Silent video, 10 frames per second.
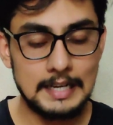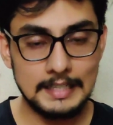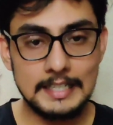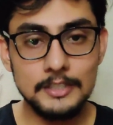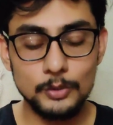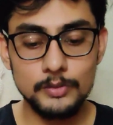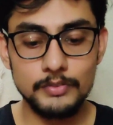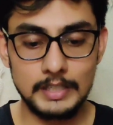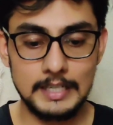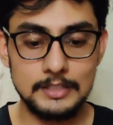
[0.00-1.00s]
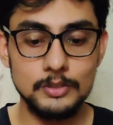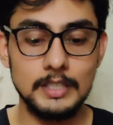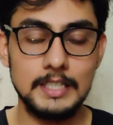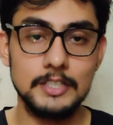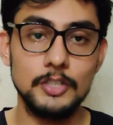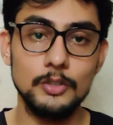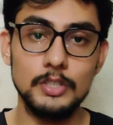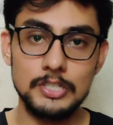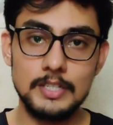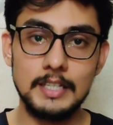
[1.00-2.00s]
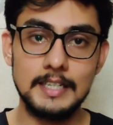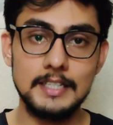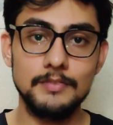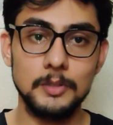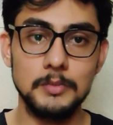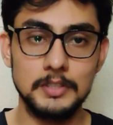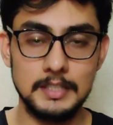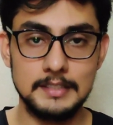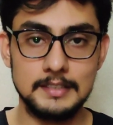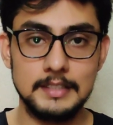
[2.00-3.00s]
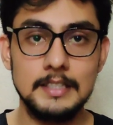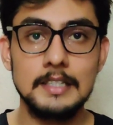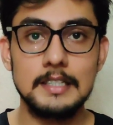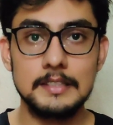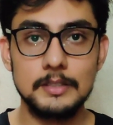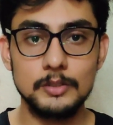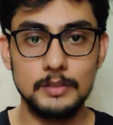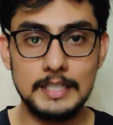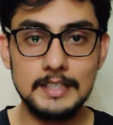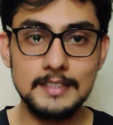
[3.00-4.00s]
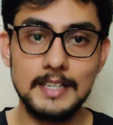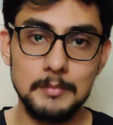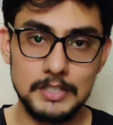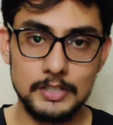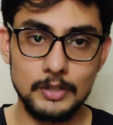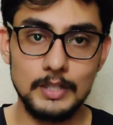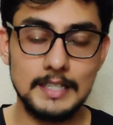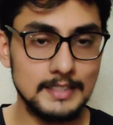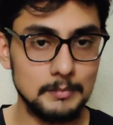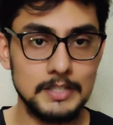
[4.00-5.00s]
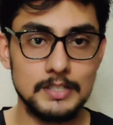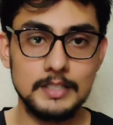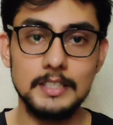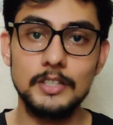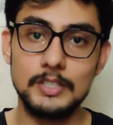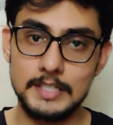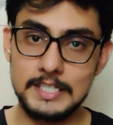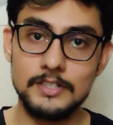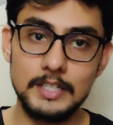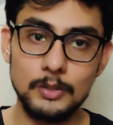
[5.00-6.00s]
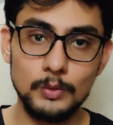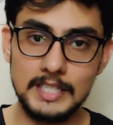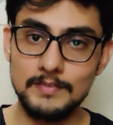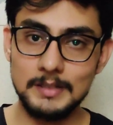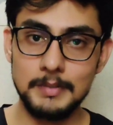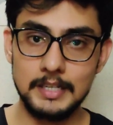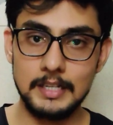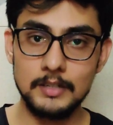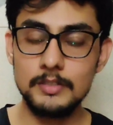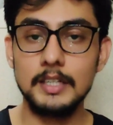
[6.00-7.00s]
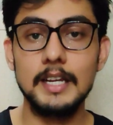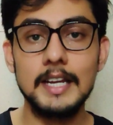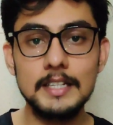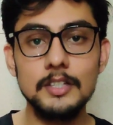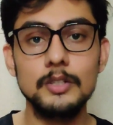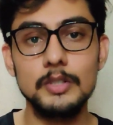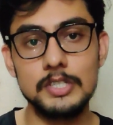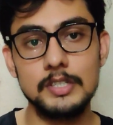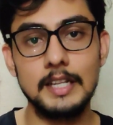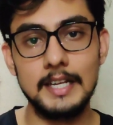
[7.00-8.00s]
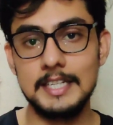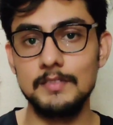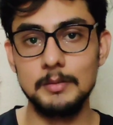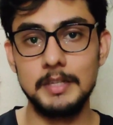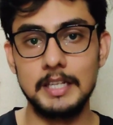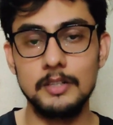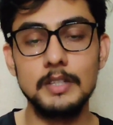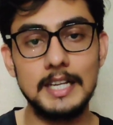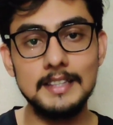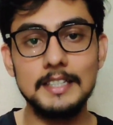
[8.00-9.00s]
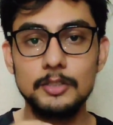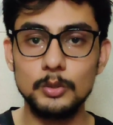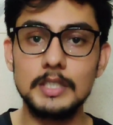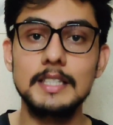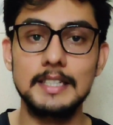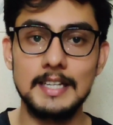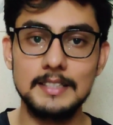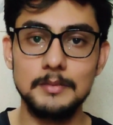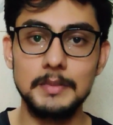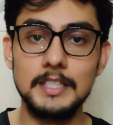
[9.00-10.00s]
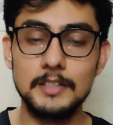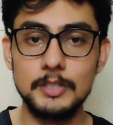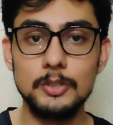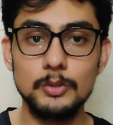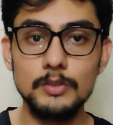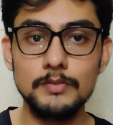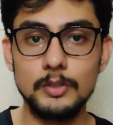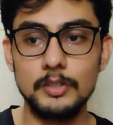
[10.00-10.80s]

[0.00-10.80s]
Again, don't forget to collect your original ID from your desk. So in the examination hall, as I mentioned, that your stationery only will be allowed, and your original ID will be allowed, and the token that has been given to you